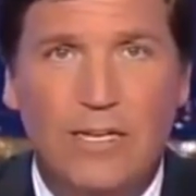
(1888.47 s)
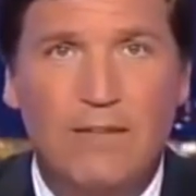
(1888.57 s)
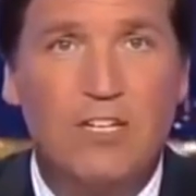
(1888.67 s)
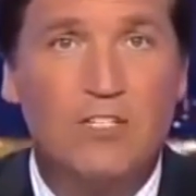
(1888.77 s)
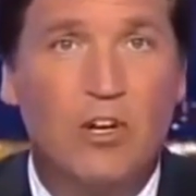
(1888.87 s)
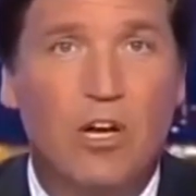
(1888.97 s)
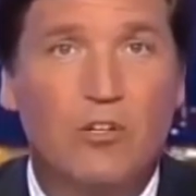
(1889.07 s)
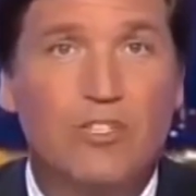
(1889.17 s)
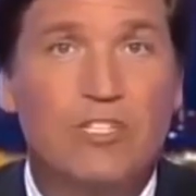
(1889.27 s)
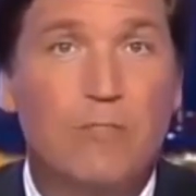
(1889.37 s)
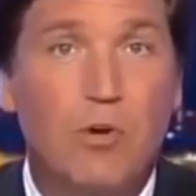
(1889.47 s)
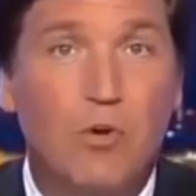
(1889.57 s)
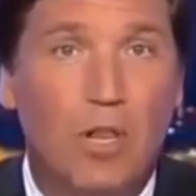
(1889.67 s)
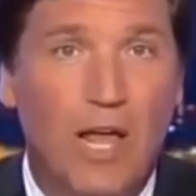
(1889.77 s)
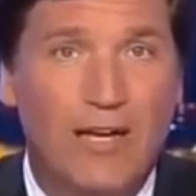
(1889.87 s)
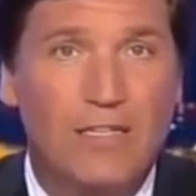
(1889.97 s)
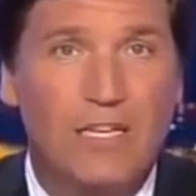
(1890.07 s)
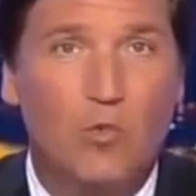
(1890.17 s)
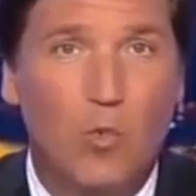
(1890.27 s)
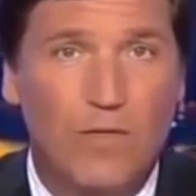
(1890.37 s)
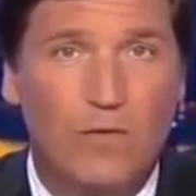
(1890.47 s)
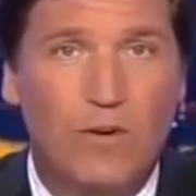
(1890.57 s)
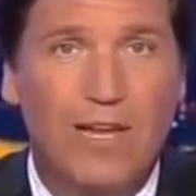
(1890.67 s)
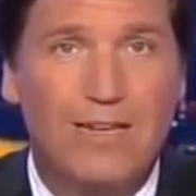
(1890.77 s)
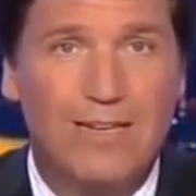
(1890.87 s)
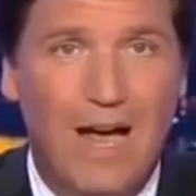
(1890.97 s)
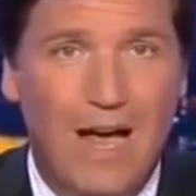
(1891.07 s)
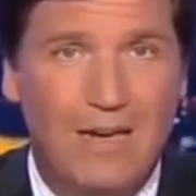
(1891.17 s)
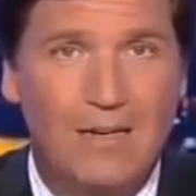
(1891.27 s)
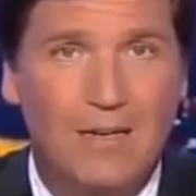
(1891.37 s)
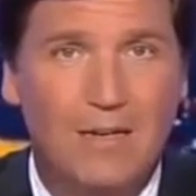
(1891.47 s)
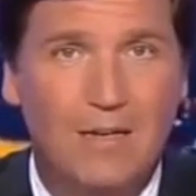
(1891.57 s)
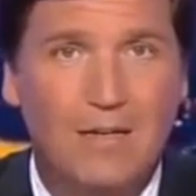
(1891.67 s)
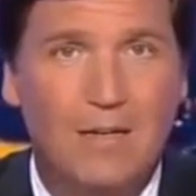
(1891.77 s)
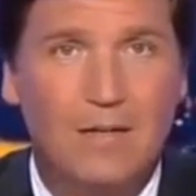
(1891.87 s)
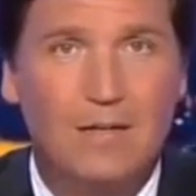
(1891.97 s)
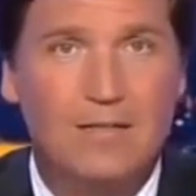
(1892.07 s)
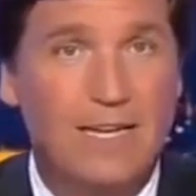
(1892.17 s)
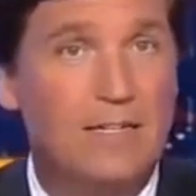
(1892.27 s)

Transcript: even as our country's middle class has withered and died.